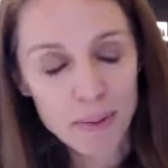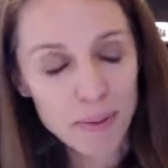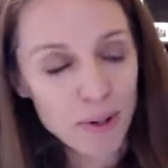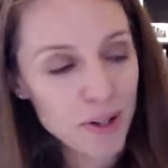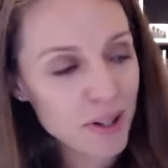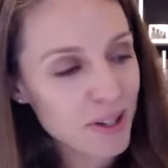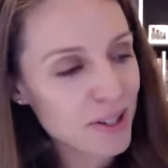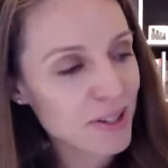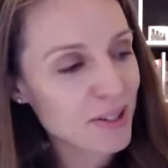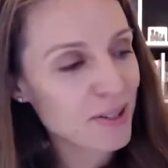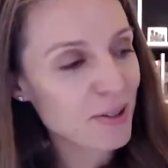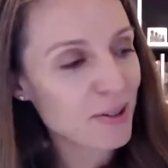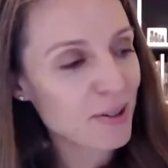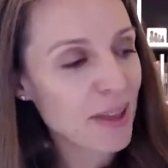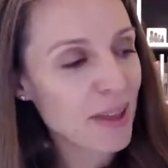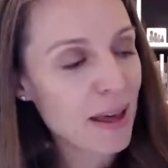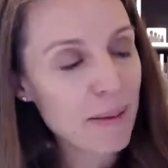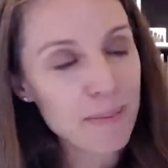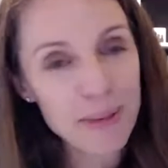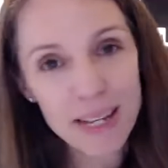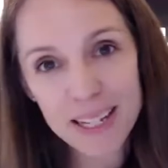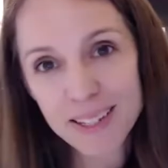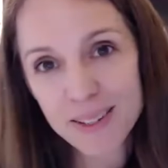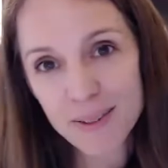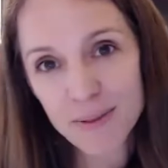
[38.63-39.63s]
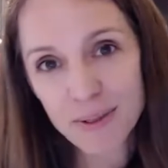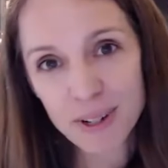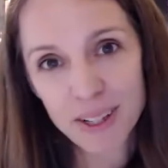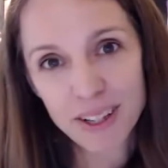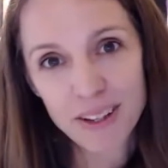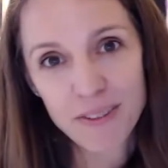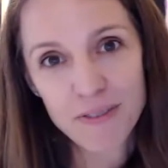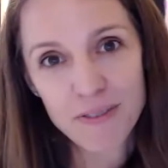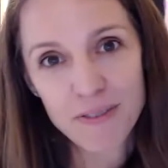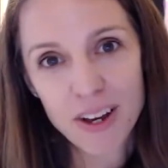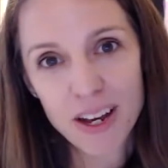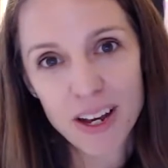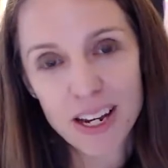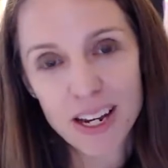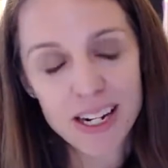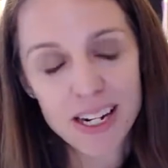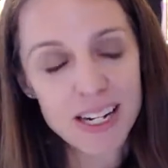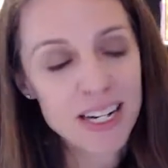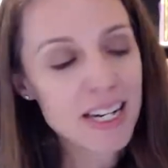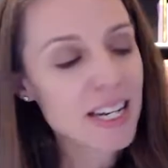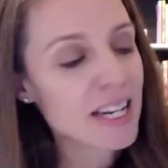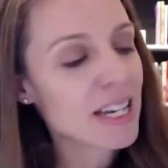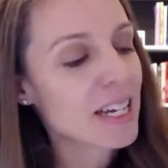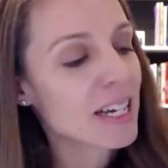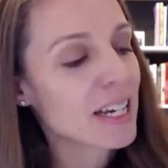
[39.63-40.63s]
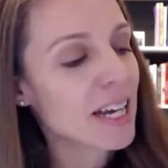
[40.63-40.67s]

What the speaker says: books, so that makes it really fun.